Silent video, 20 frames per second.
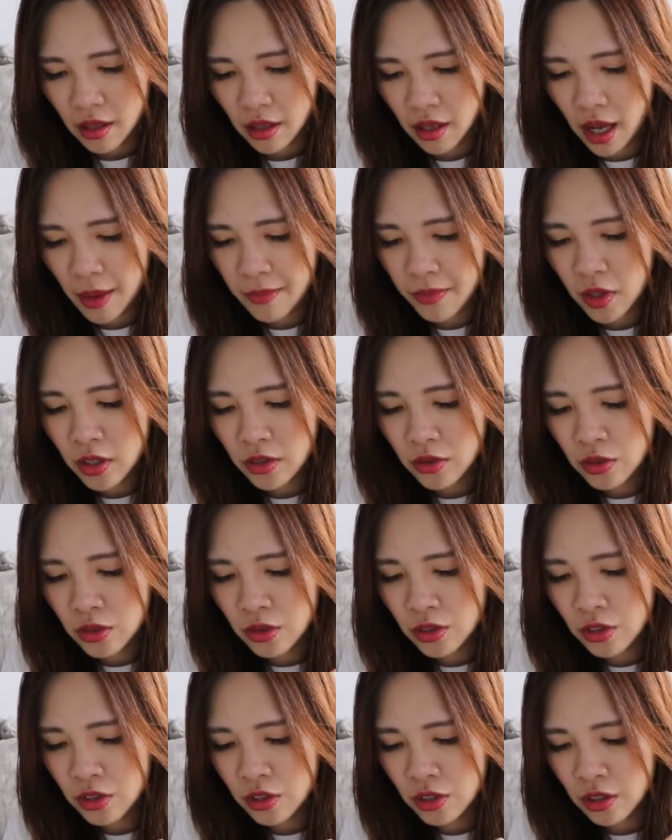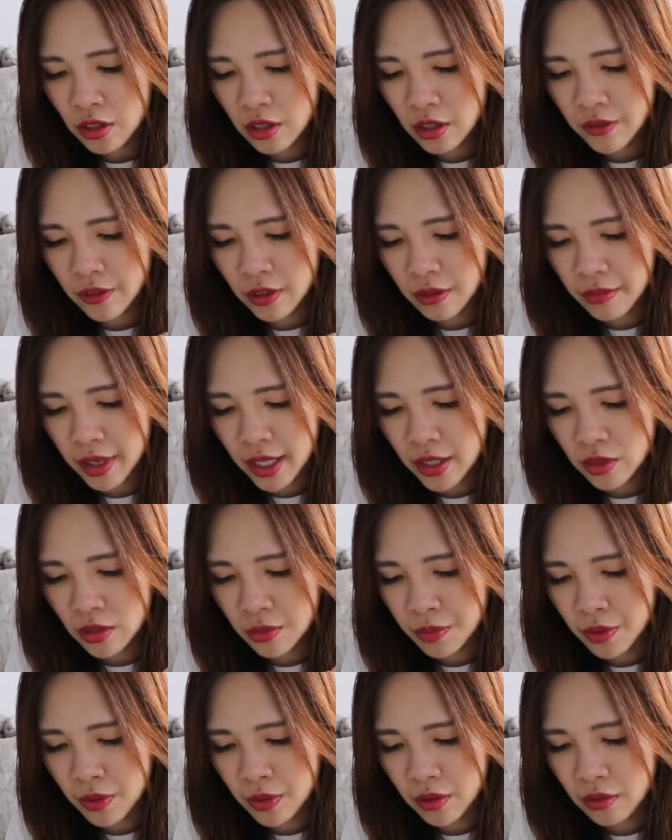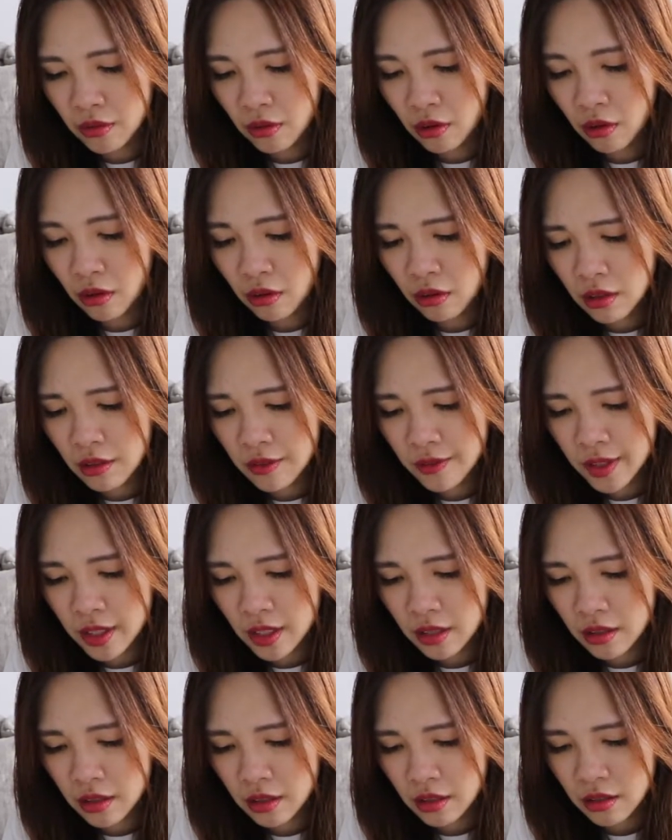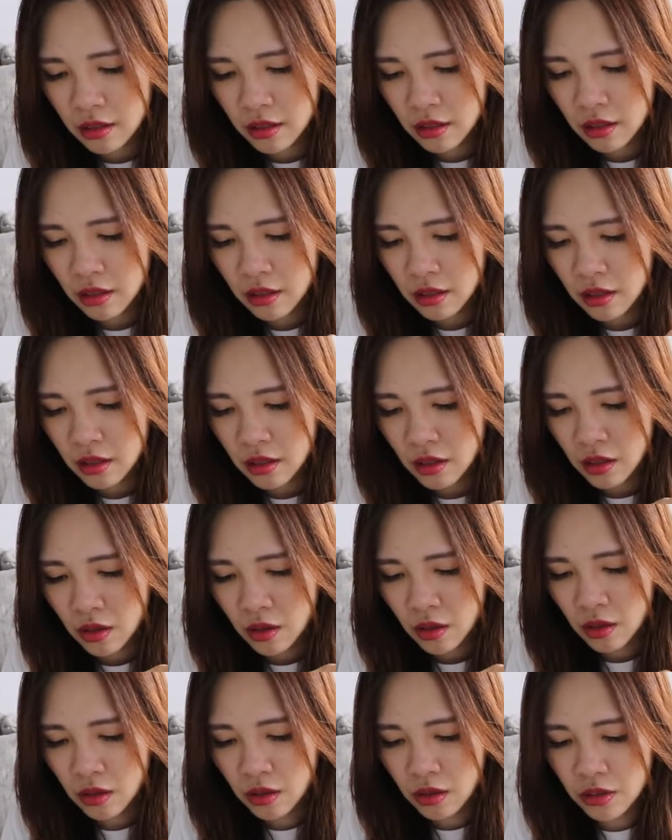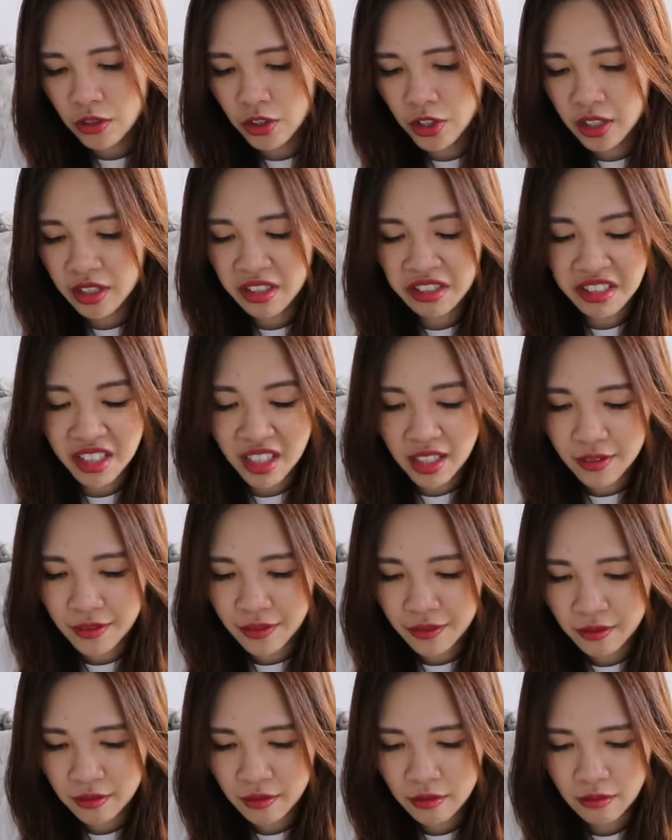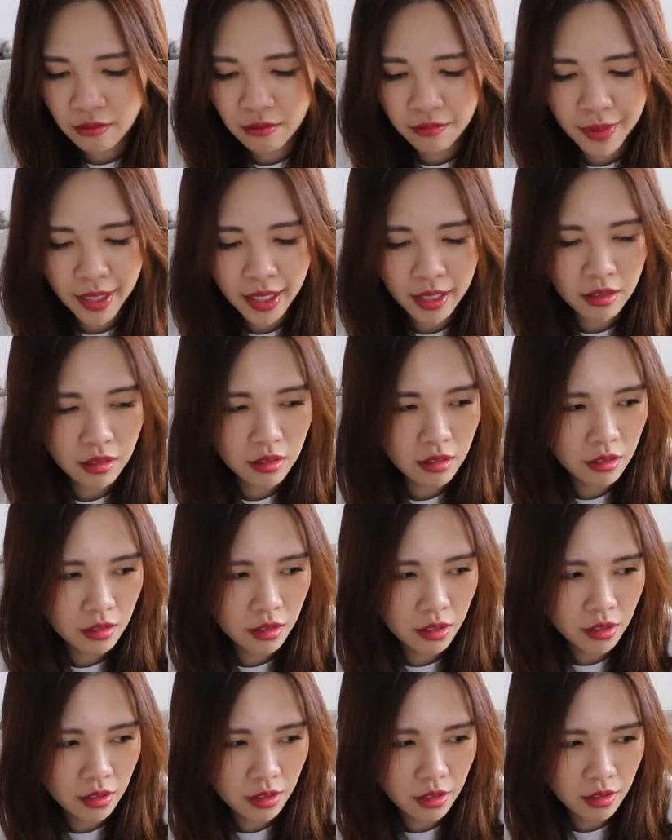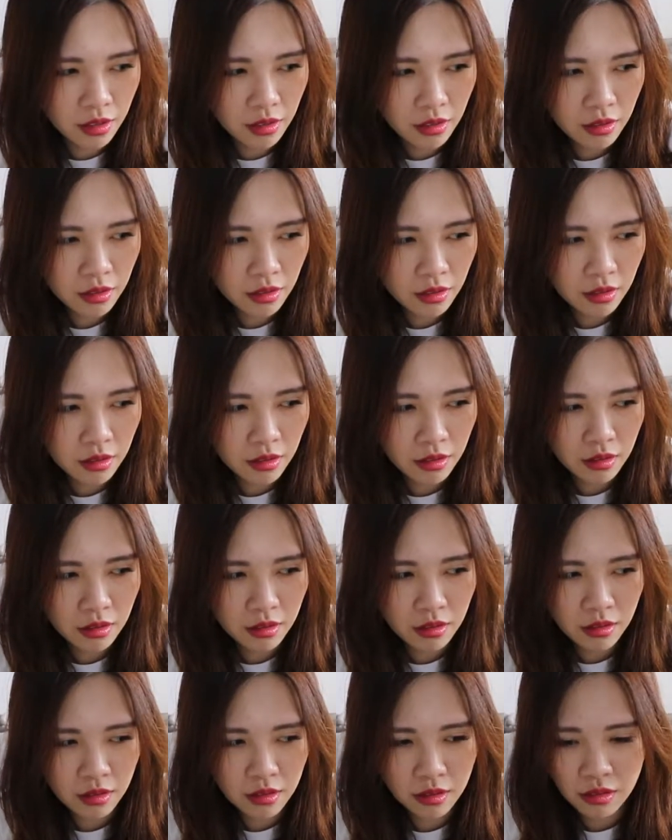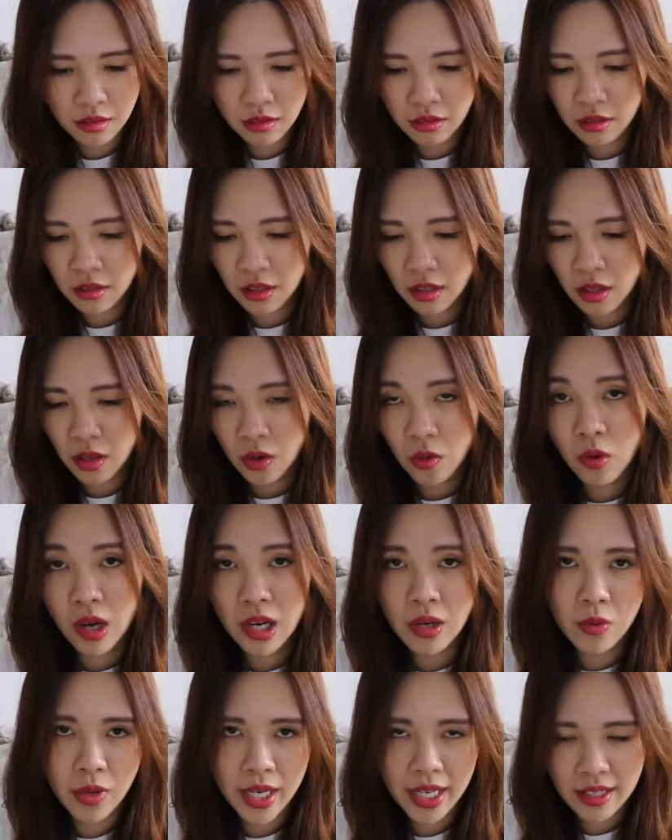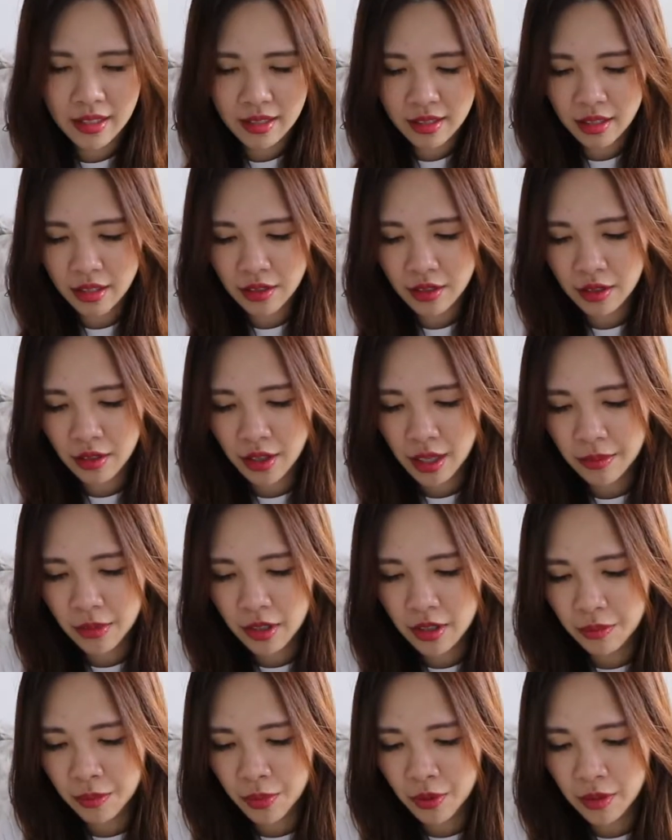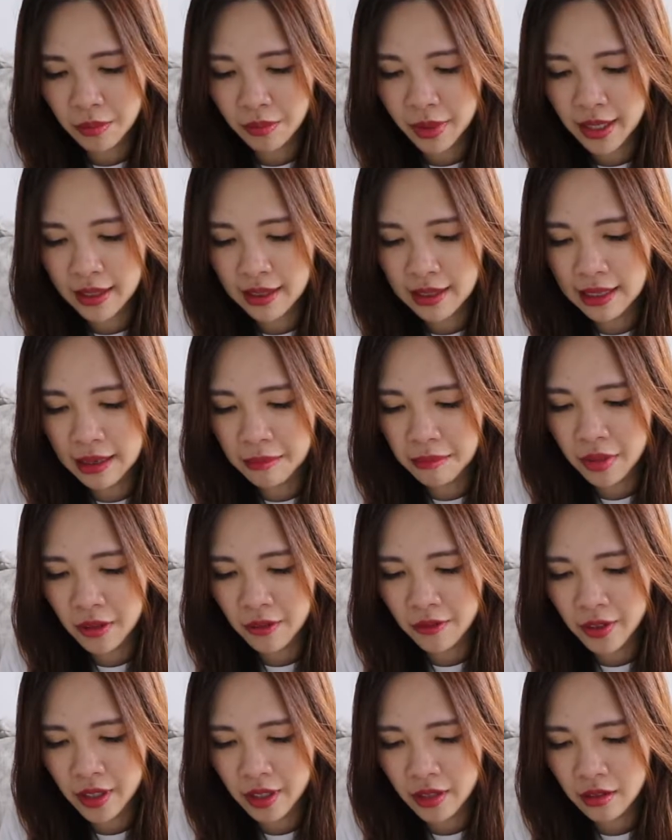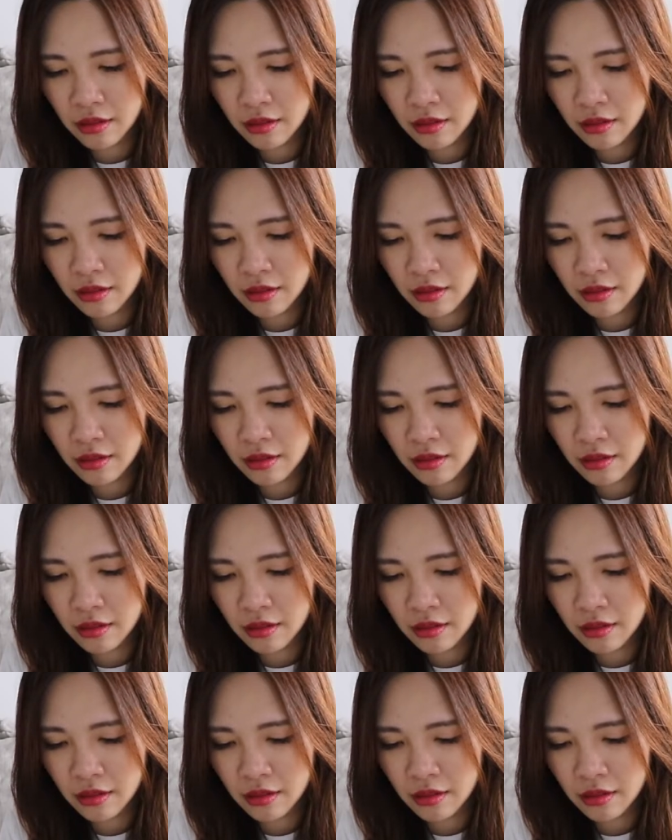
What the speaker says: I'm not too sure if you're meant to put all of it or just enough, but you know, why waste? So I'm gonna put a big lump of it.